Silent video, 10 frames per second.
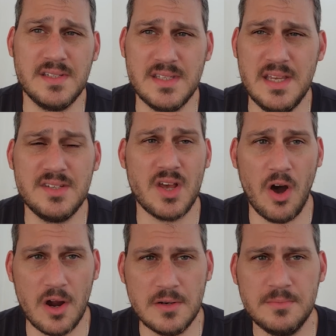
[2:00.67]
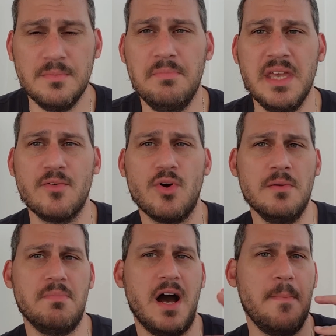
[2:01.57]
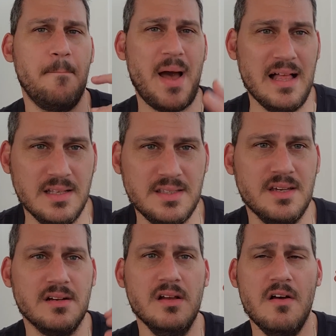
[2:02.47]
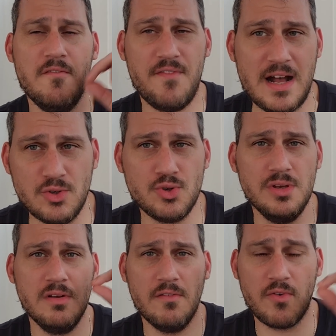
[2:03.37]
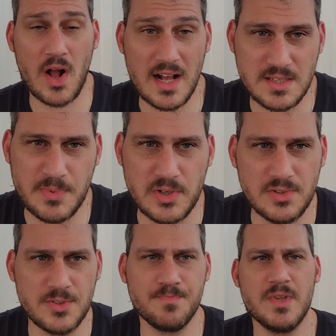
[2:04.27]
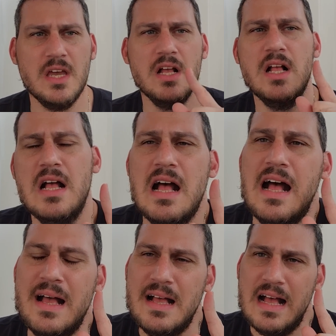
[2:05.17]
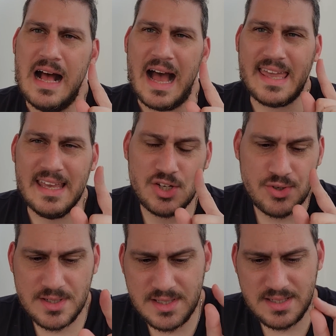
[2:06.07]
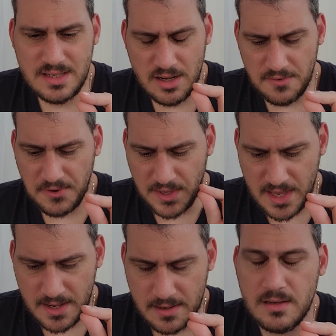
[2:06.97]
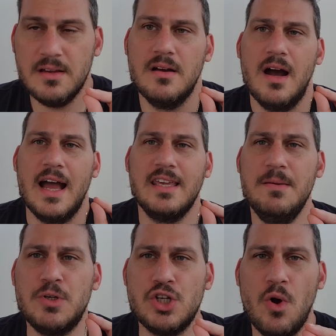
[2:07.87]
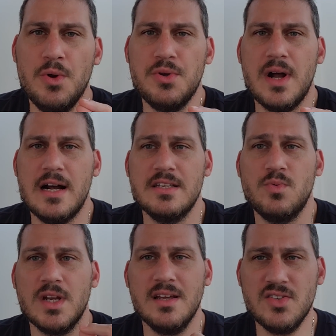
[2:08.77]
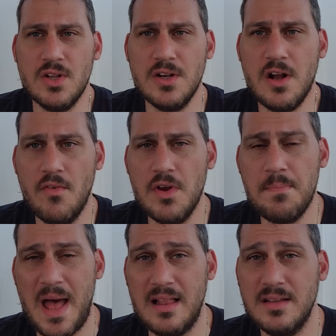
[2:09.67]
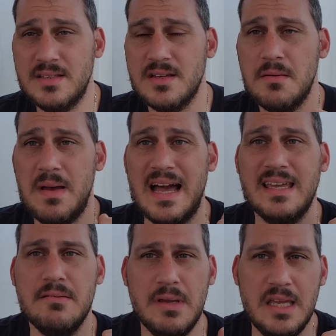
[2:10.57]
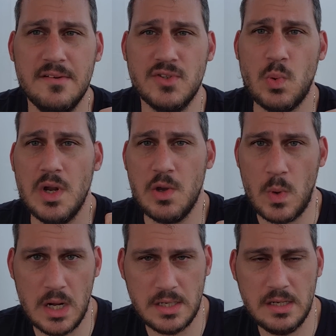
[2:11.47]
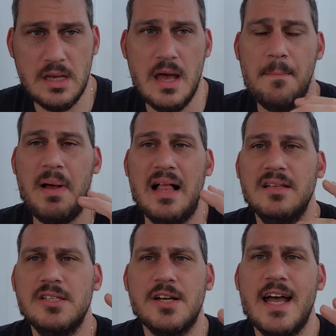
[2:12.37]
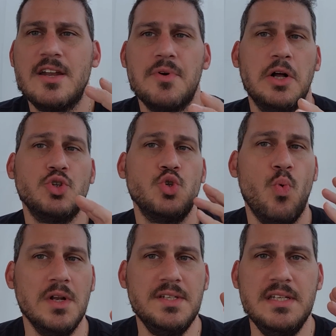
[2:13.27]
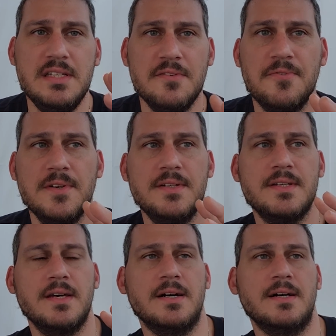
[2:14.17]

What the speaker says: States, are being run by Palantir Foundry for hospitals. I can't stress this enough again. I keep showing you guys, when I started covering Palantir back in May of 21, Palantir had around 20 different